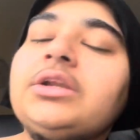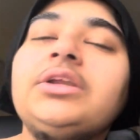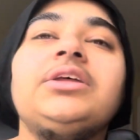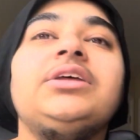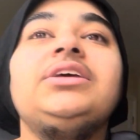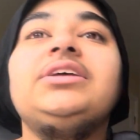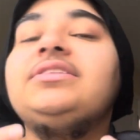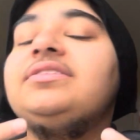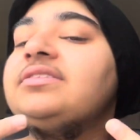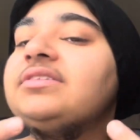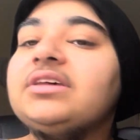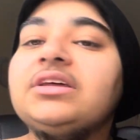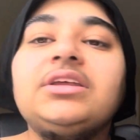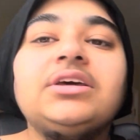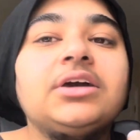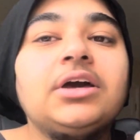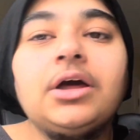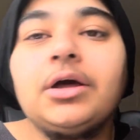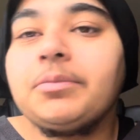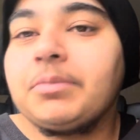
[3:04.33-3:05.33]
It's gonna
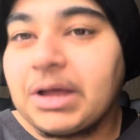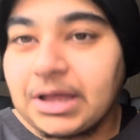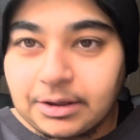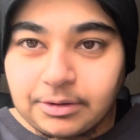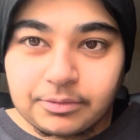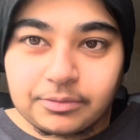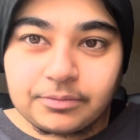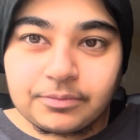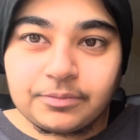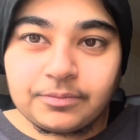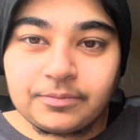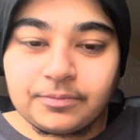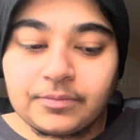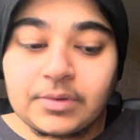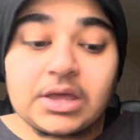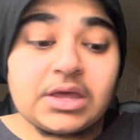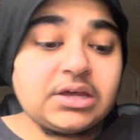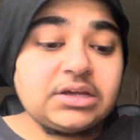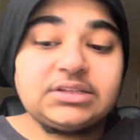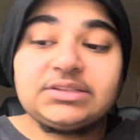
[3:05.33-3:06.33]
come out.
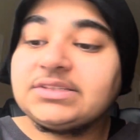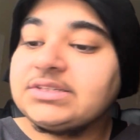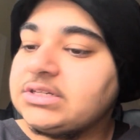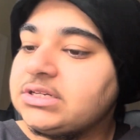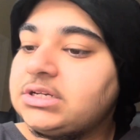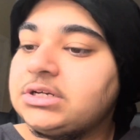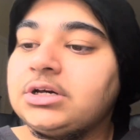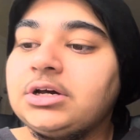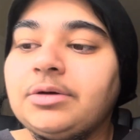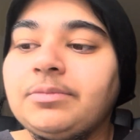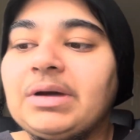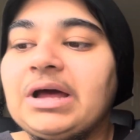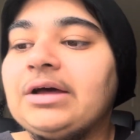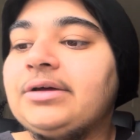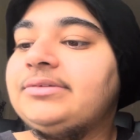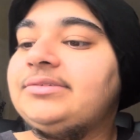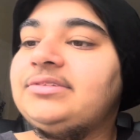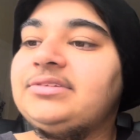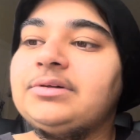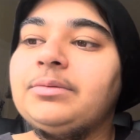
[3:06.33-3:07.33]
It's gonna come out
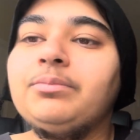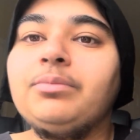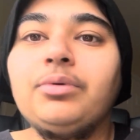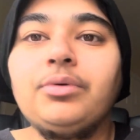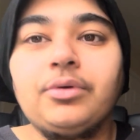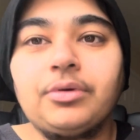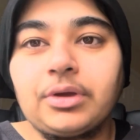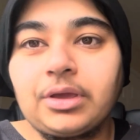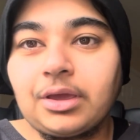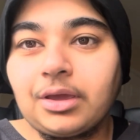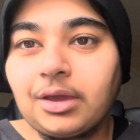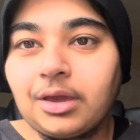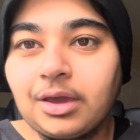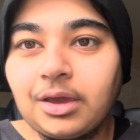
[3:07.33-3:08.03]
at some point.